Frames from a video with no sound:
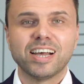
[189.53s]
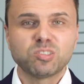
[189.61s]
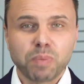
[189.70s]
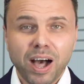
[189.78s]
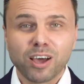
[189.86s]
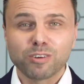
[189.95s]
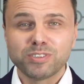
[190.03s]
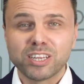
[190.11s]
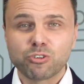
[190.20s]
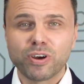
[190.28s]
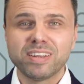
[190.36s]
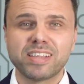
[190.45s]
As part of
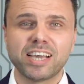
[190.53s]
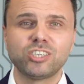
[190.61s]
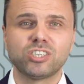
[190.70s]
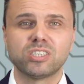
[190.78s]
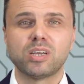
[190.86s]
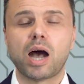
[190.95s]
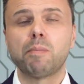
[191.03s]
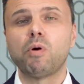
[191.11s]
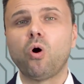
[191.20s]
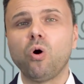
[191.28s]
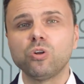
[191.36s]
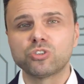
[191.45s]
the transaction, I'm
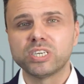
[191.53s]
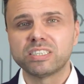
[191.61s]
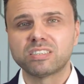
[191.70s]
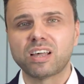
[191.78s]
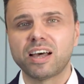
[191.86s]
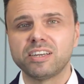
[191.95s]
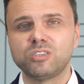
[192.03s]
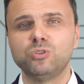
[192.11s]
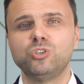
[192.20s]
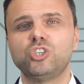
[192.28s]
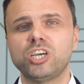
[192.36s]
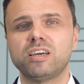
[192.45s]
also excited
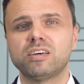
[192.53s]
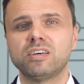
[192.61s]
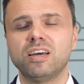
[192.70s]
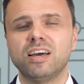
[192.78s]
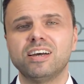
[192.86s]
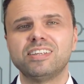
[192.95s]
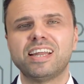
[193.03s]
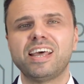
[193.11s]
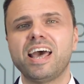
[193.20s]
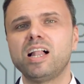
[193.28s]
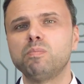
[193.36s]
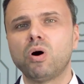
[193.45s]
to share
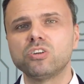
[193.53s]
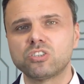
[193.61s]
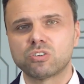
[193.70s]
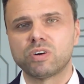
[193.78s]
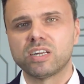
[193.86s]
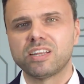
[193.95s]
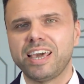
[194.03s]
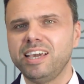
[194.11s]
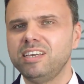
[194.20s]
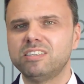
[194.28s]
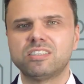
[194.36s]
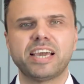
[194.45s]
that Al Monserrat,
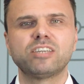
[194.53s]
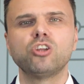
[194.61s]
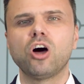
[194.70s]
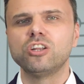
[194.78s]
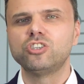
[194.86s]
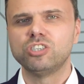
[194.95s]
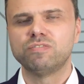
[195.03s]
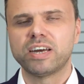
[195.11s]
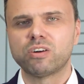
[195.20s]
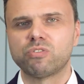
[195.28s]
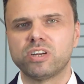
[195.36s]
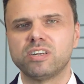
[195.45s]
a technology
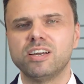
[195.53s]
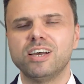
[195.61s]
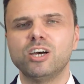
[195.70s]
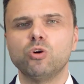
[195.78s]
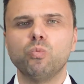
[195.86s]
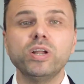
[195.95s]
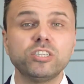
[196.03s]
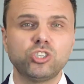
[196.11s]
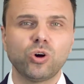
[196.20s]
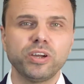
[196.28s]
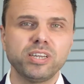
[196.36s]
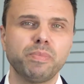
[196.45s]
veteran, will
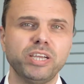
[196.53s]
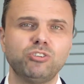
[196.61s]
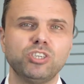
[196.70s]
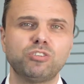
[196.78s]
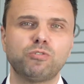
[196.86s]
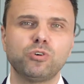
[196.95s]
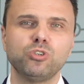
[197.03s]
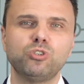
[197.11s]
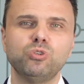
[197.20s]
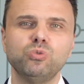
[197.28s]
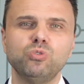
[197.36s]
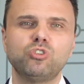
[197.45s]
join the Matrix
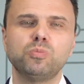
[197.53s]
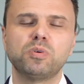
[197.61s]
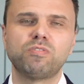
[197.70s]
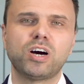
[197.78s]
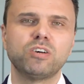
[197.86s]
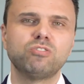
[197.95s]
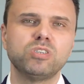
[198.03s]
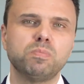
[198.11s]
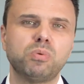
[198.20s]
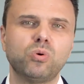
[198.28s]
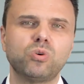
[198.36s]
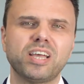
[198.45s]
42 Supervisory
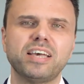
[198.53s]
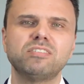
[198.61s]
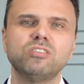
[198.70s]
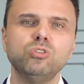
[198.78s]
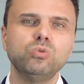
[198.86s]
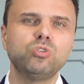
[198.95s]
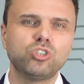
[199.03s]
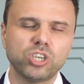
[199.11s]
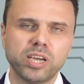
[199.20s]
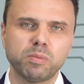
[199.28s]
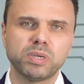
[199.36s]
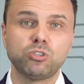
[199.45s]
Board as new
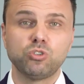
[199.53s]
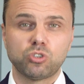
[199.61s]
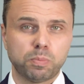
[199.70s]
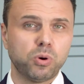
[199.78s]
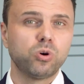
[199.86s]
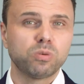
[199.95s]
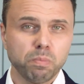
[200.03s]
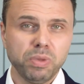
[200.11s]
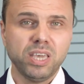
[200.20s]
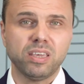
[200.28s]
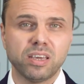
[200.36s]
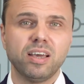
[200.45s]
chairman to support
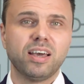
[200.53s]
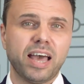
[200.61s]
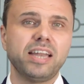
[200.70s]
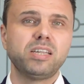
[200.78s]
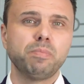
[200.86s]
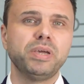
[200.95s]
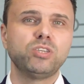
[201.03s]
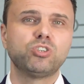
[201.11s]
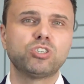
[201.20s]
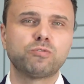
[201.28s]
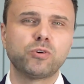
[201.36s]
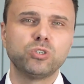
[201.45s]
me and the
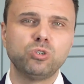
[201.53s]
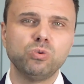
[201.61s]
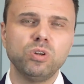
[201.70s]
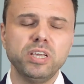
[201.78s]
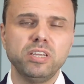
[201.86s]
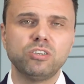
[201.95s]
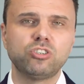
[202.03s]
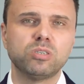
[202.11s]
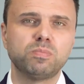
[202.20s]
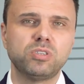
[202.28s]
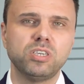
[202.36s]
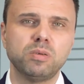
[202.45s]
Matrix 42
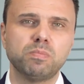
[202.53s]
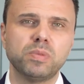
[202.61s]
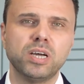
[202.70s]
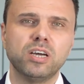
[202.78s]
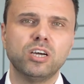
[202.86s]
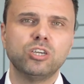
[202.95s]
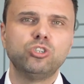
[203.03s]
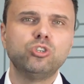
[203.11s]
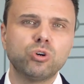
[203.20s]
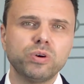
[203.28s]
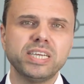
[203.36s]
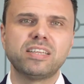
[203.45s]
leadership team
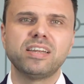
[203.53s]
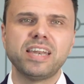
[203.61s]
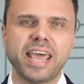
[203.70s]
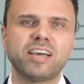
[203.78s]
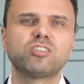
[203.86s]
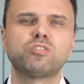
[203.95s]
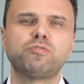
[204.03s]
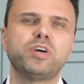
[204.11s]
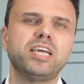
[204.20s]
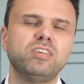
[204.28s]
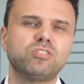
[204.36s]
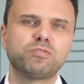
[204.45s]
during the next
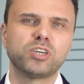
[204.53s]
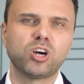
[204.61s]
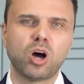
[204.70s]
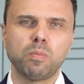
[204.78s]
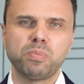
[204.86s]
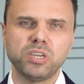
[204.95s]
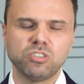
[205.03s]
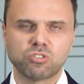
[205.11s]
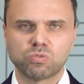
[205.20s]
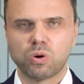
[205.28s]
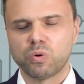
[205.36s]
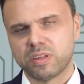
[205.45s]
phase of the
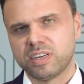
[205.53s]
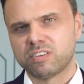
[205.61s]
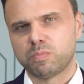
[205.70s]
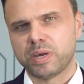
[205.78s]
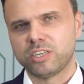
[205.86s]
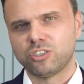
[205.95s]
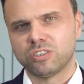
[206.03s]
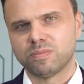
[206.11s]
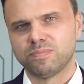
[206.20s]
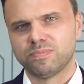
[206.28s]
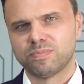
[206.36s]
company's growth and expansion.